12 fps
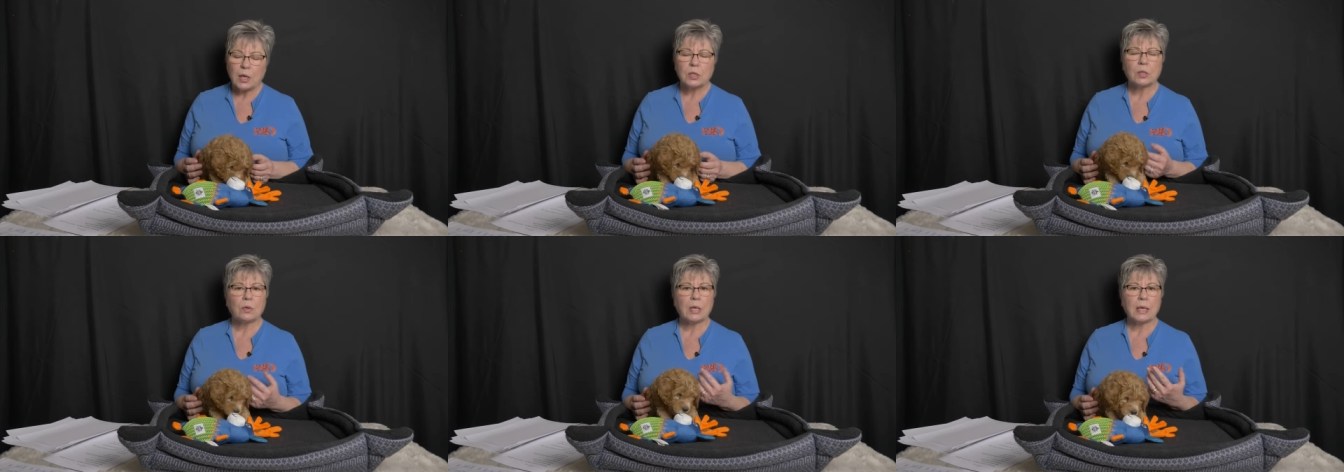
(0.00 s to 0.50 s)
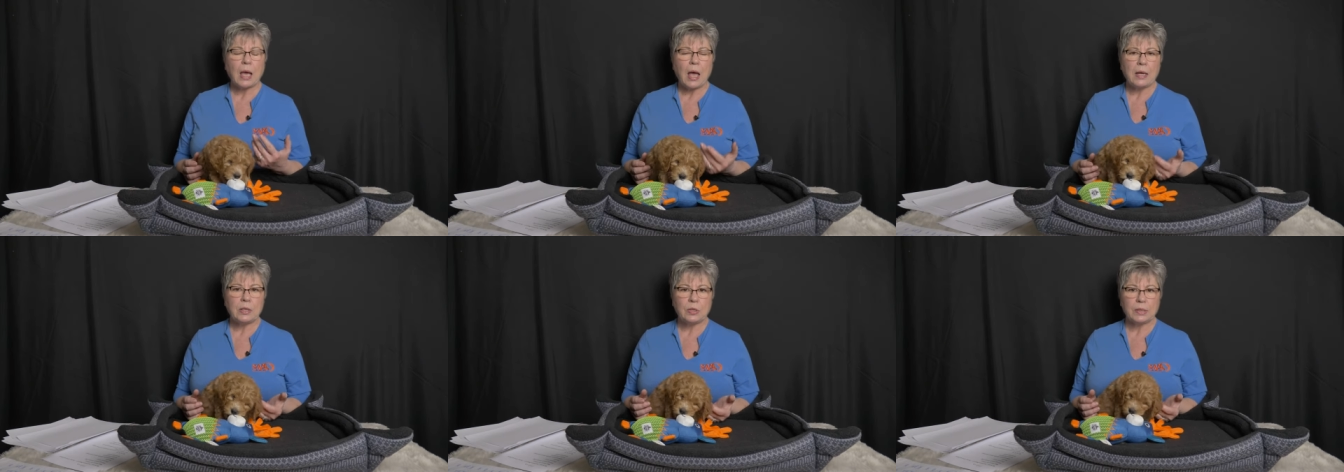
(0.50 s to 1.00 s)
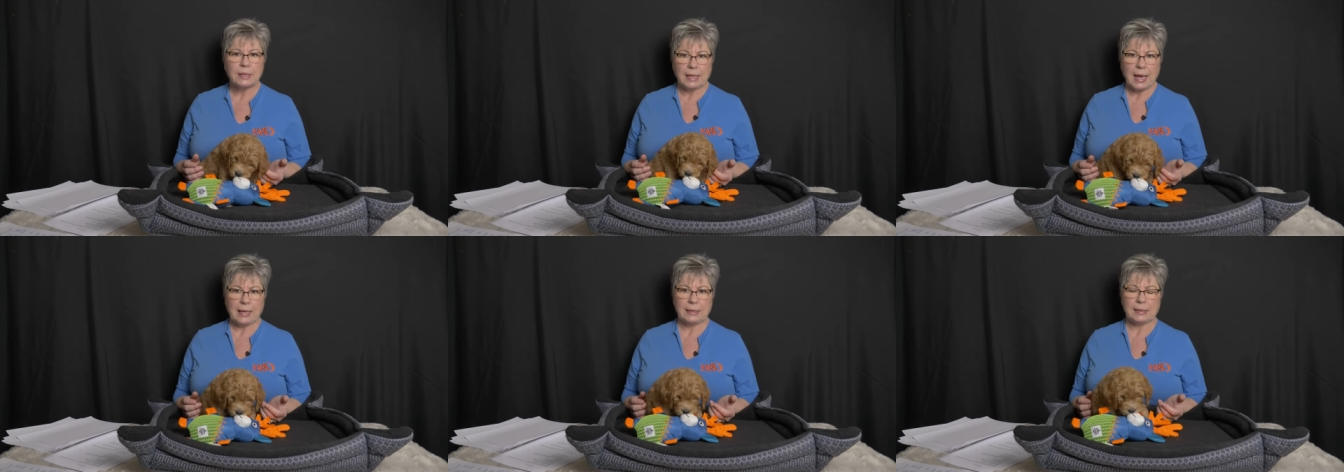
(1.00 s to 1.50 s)
so he
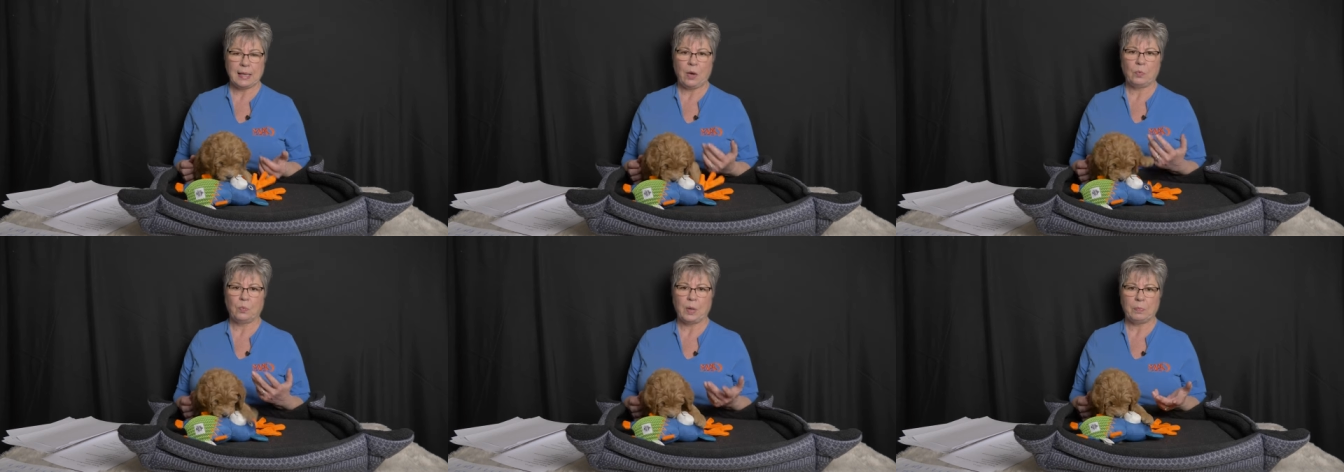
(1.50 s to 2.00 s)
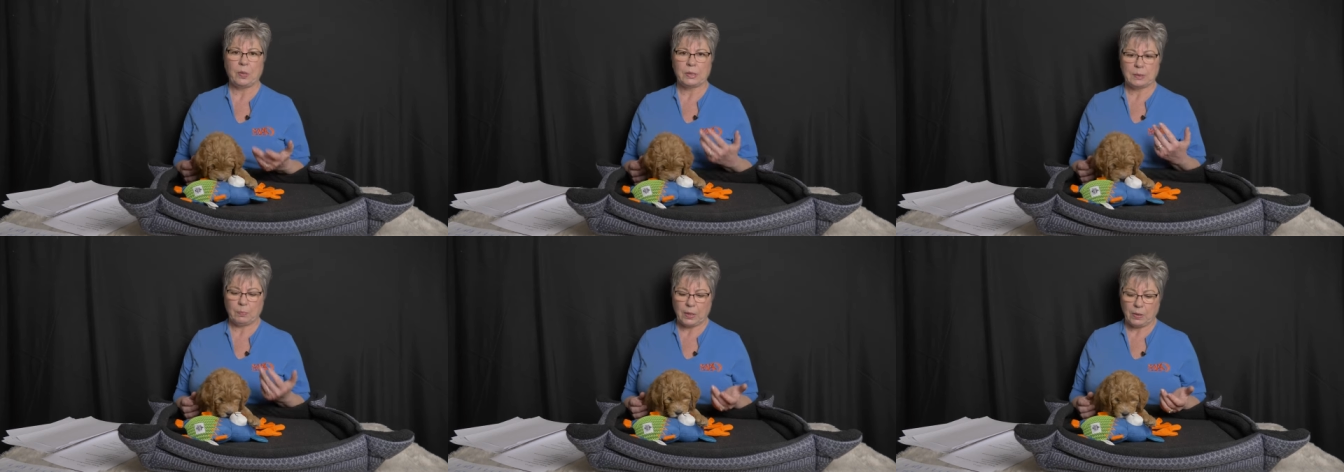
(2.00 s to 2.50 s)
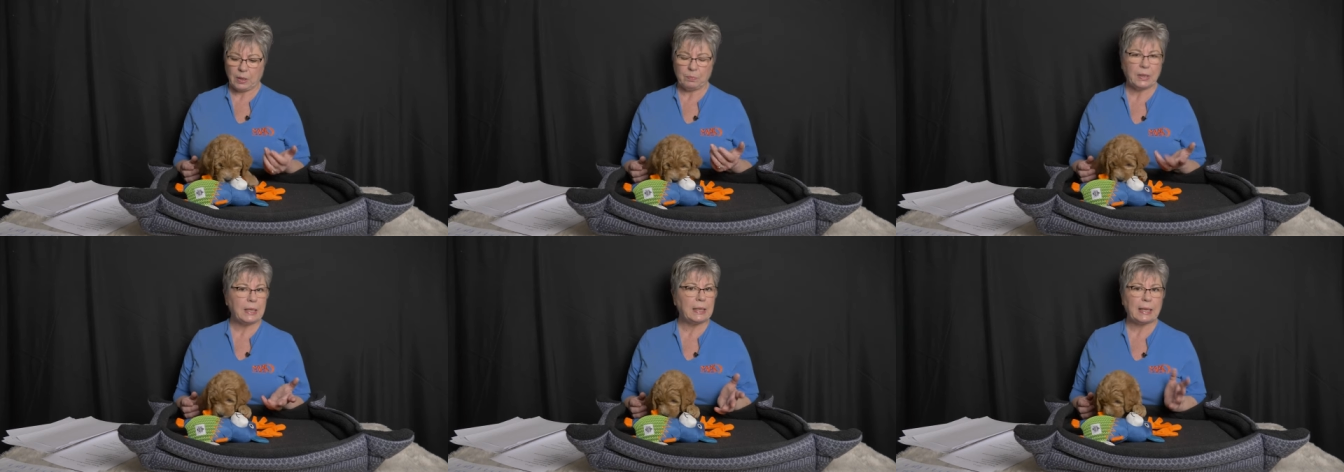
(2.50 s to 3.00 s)
understands that Ripple,
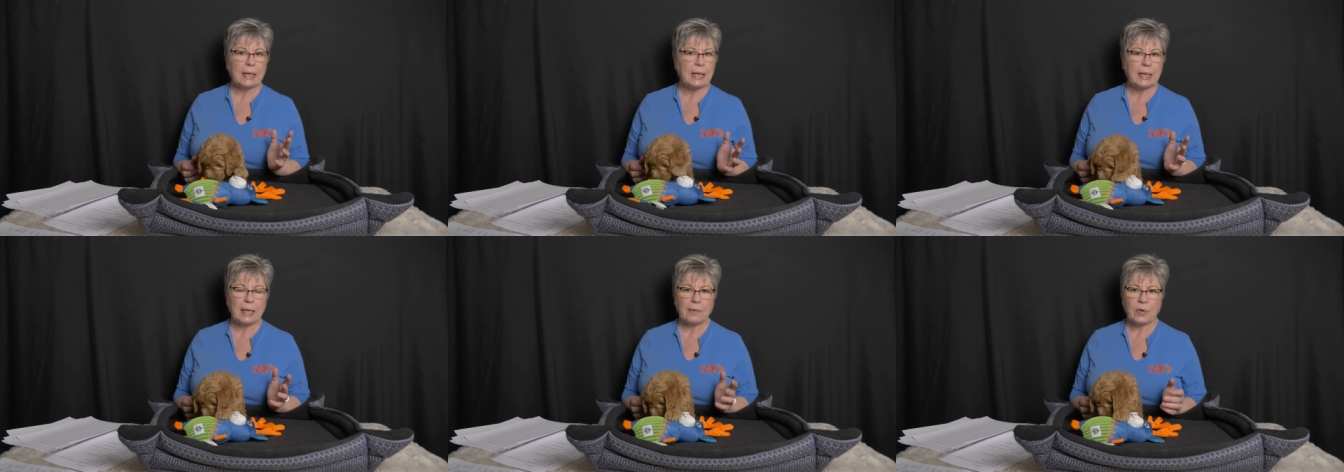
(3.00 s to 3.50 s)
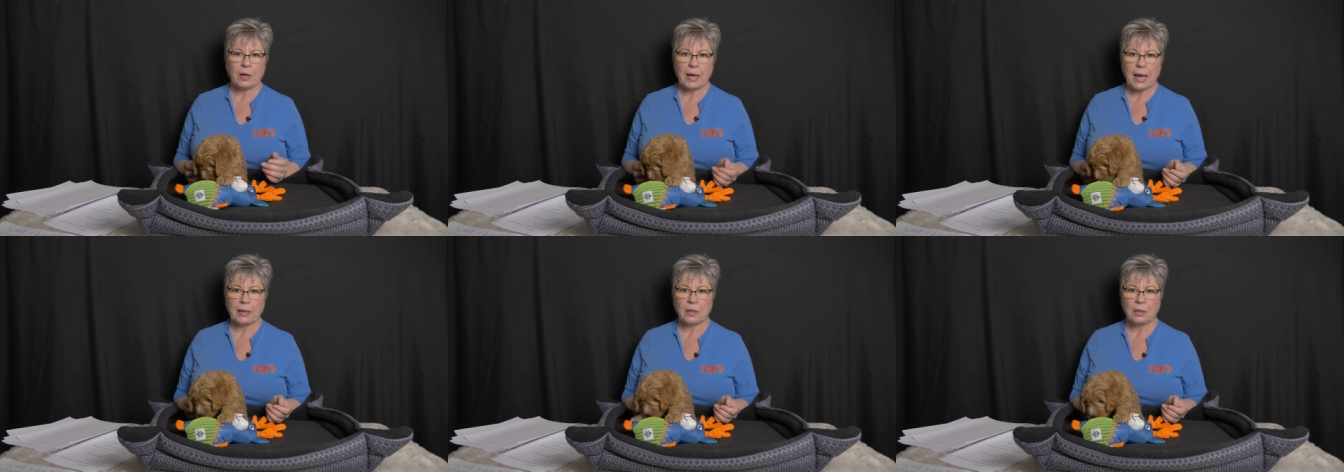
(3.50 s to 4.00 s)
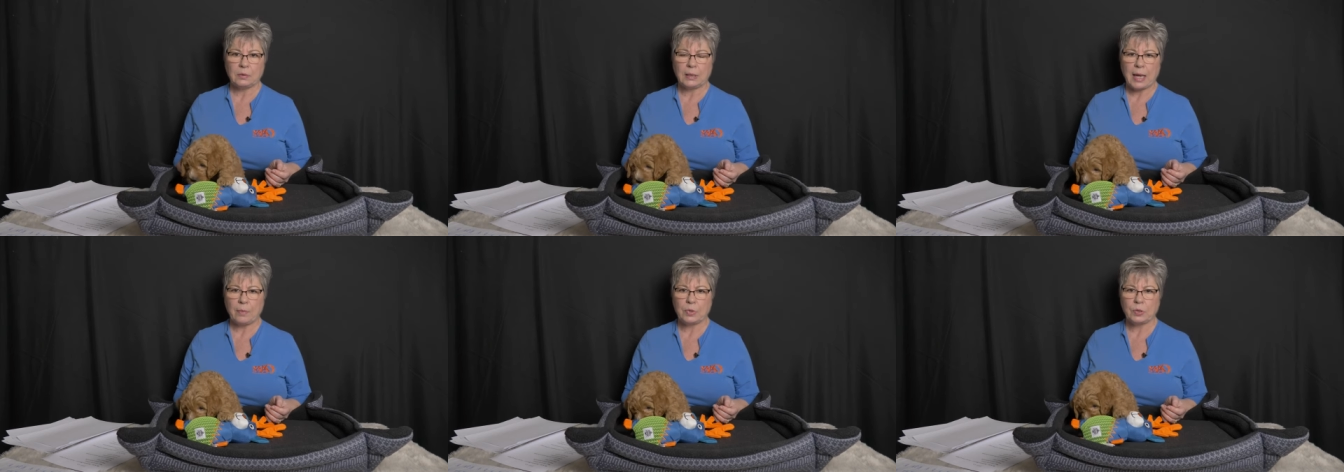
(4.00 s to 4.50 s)
Spirit, Peanut, any of our adult
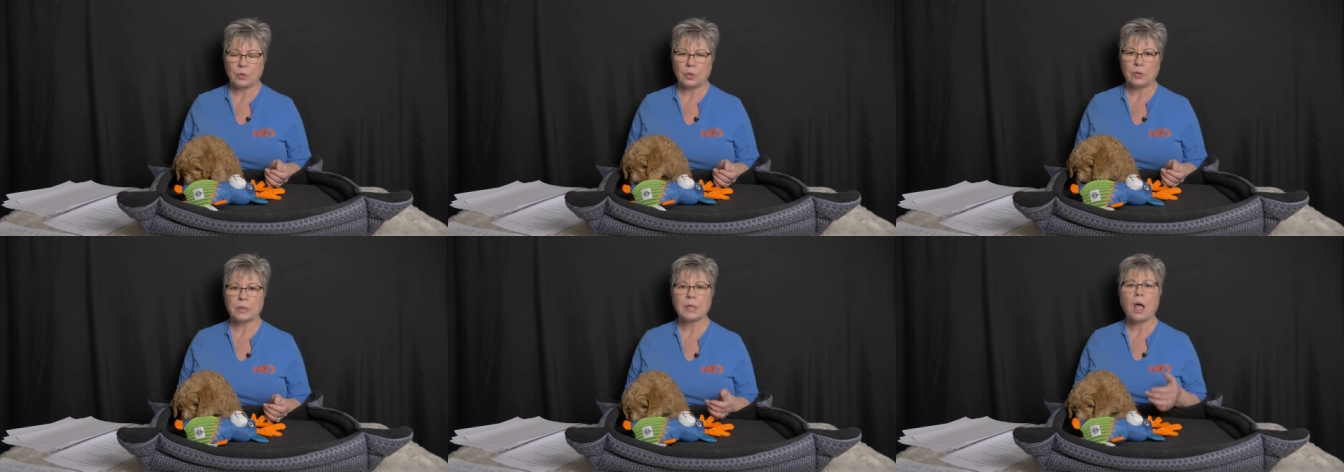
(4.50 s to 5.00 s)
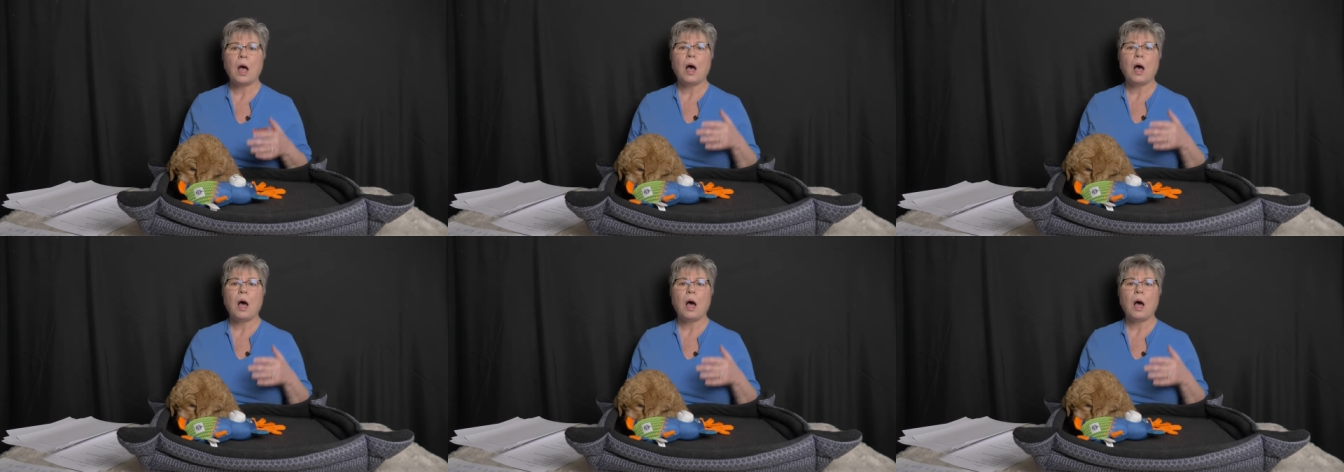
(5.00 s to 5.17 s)
Labradoodles